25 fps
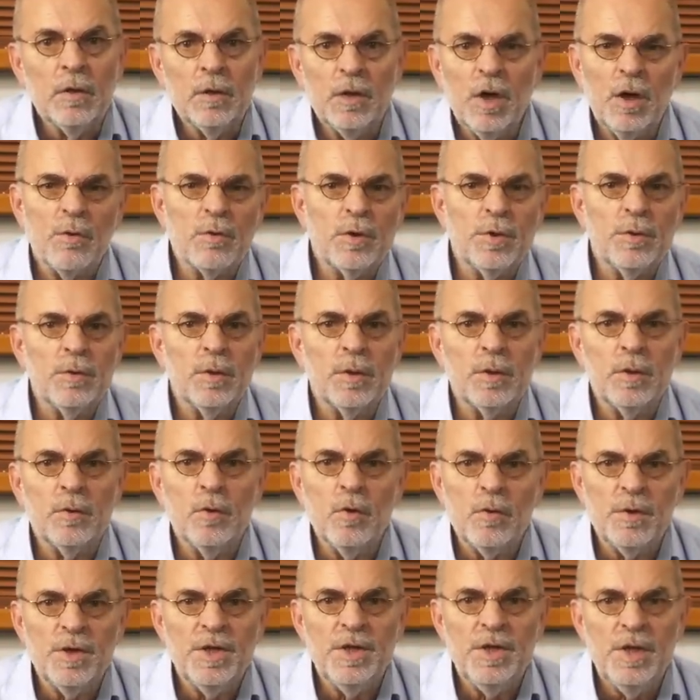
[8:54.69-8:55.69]
go to a
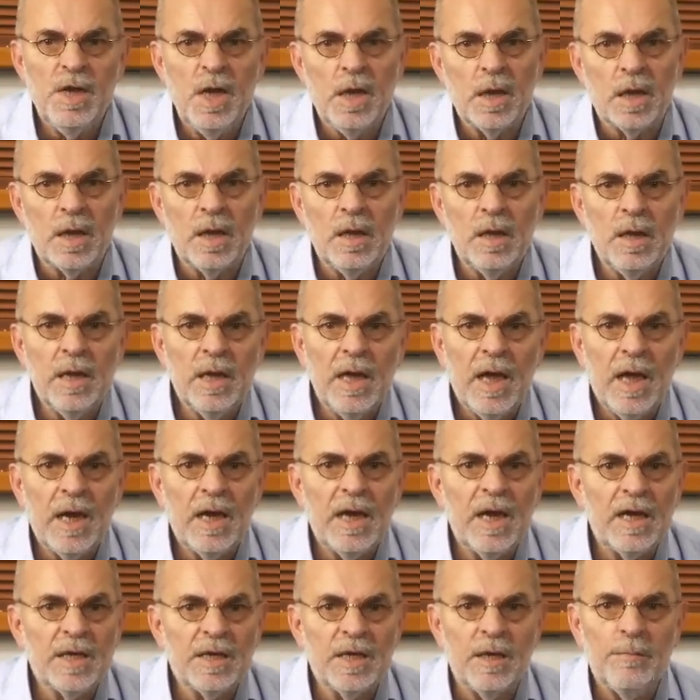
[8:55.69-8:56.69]
good dealer
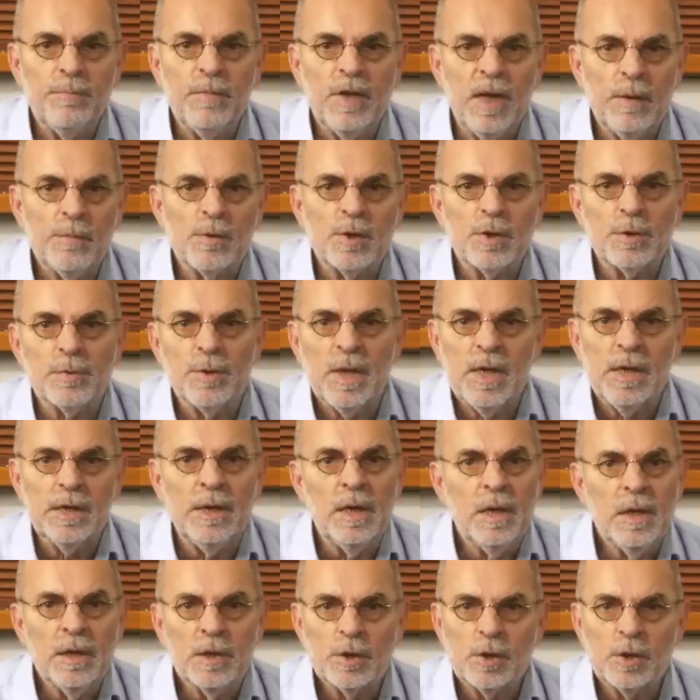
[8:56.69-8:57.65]
and let him demonstrate